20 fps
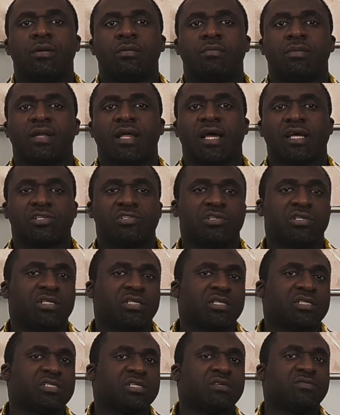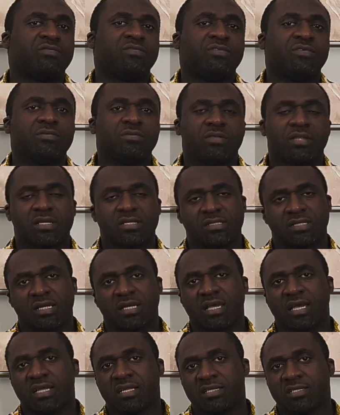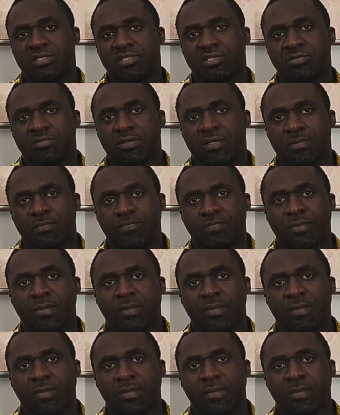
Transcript: but actually there's a few things that get into it.